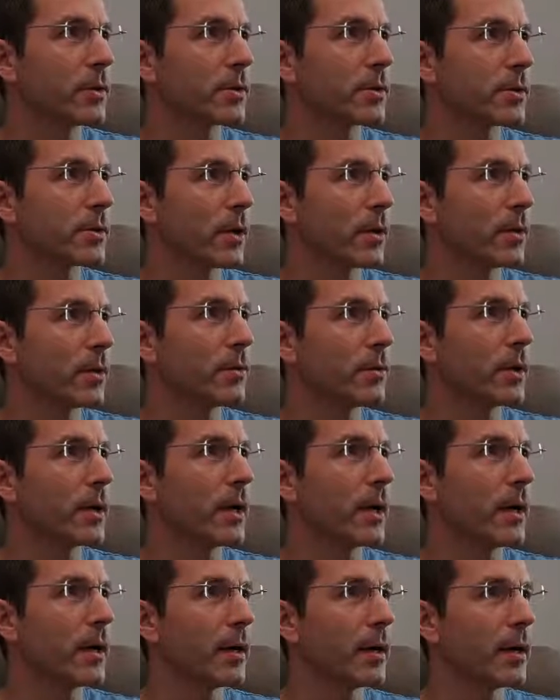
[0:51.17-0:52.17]
so
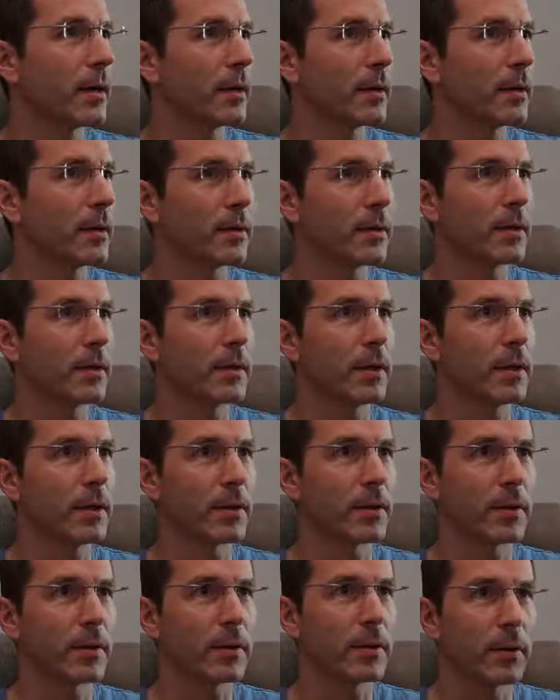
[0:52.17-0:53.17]

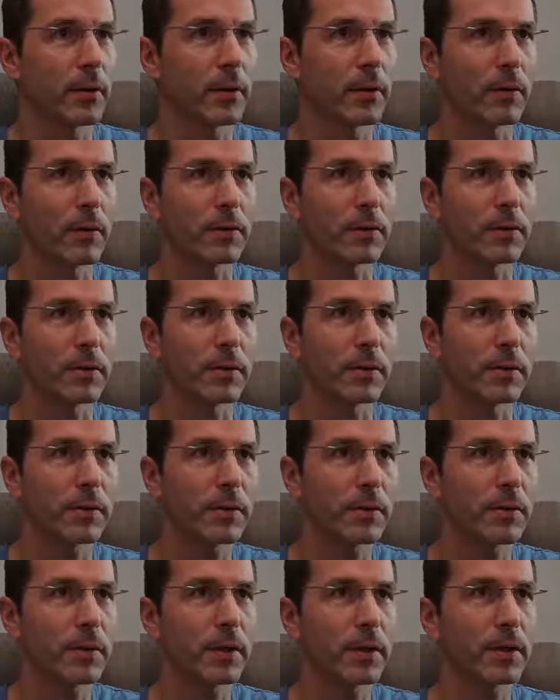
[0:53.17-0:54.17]
here on the
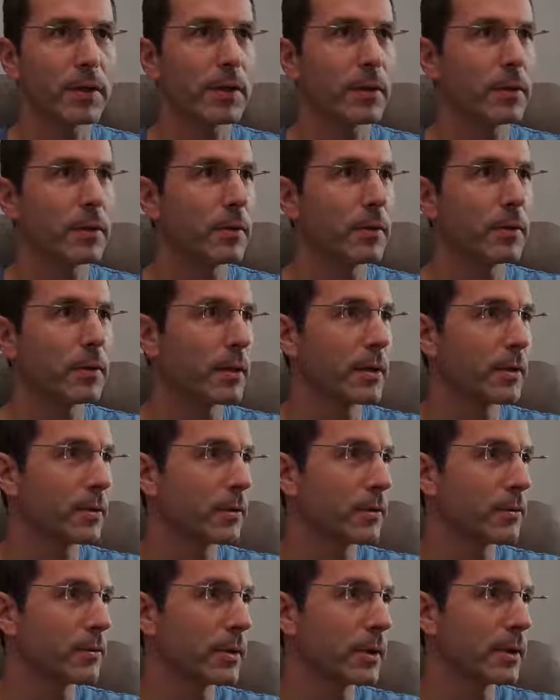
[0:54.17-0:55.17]
screen you can
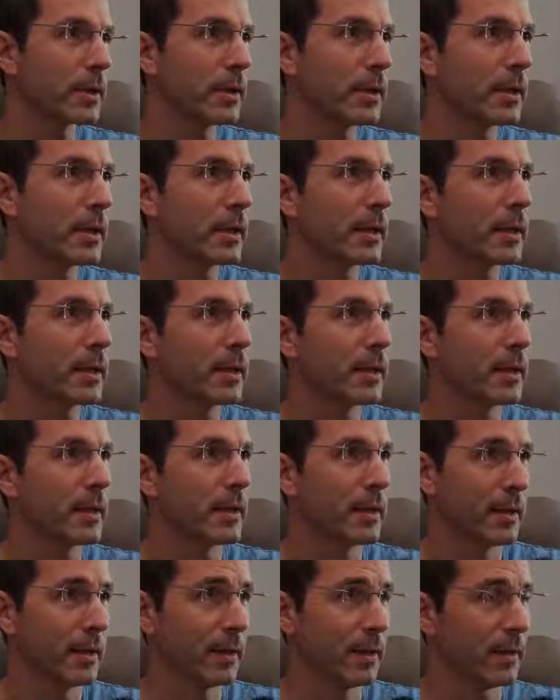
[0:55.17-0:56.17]
already
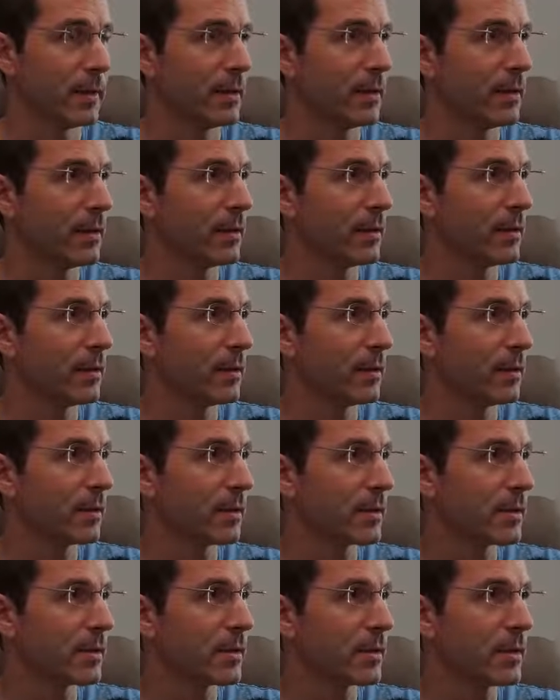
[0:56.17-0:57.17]

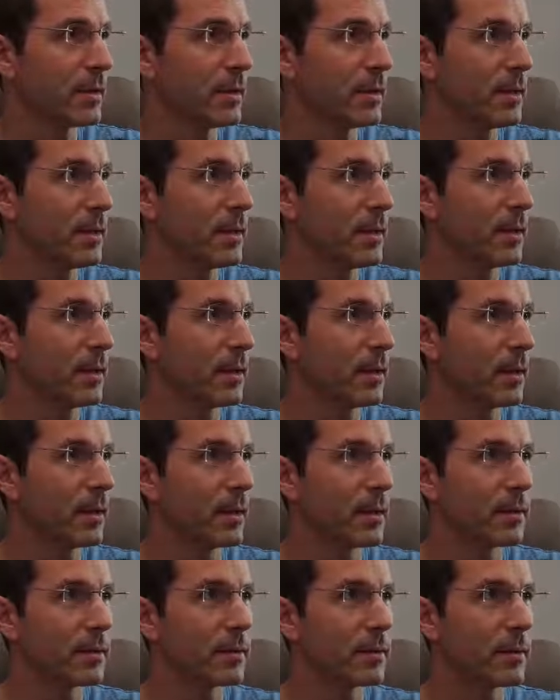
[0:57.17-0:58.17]
see
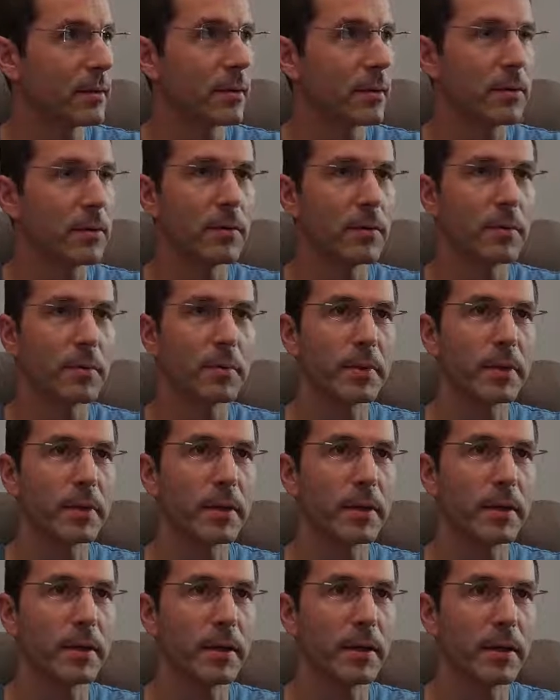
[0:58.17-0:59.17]
the
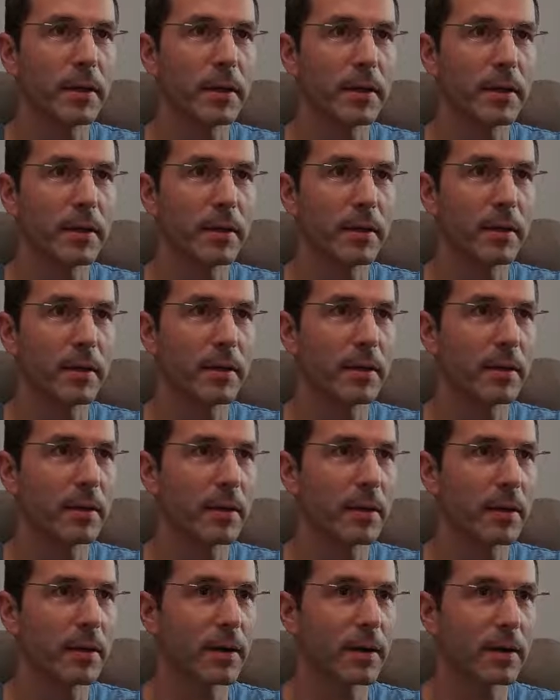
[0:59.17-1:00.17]
QRP
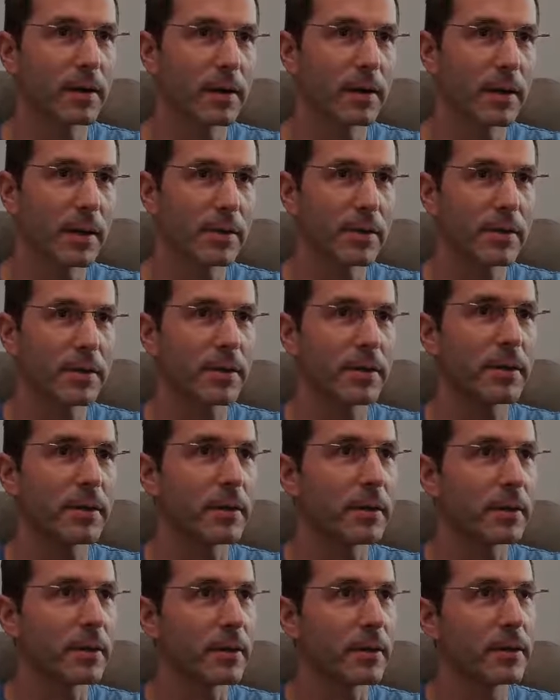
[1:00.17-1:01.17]

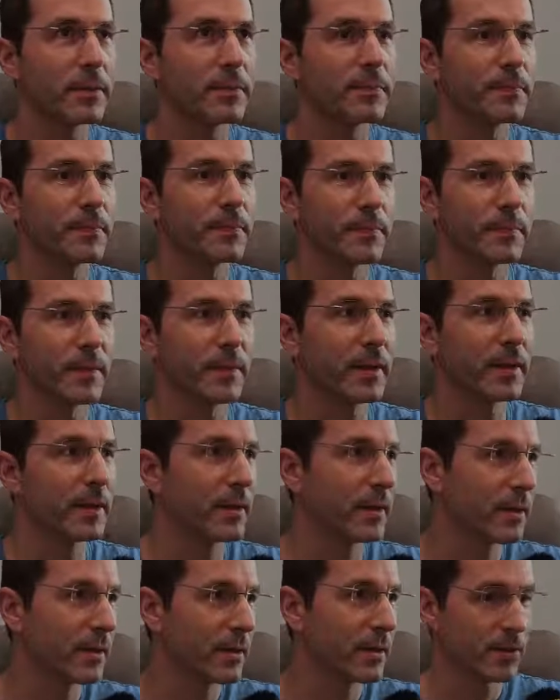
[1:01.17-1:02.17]
cluster.
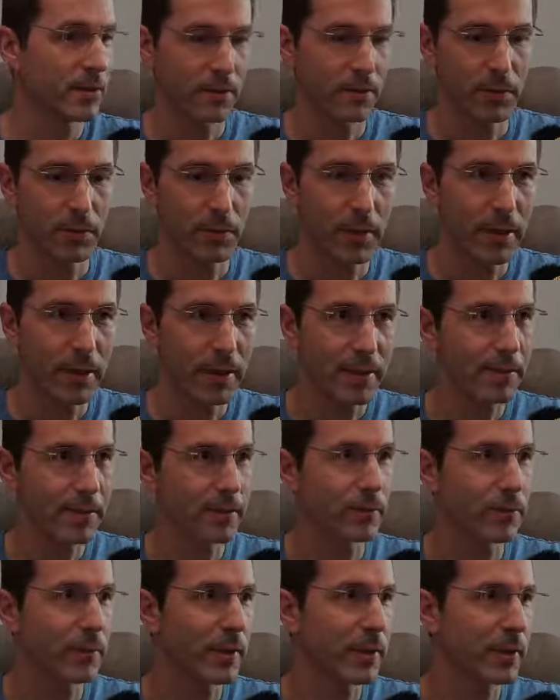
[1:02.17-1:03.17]
So let's
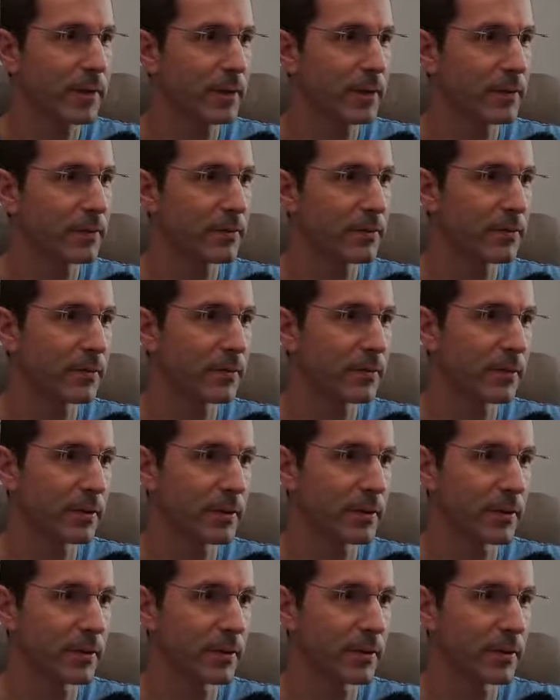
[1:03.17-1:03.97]
wait for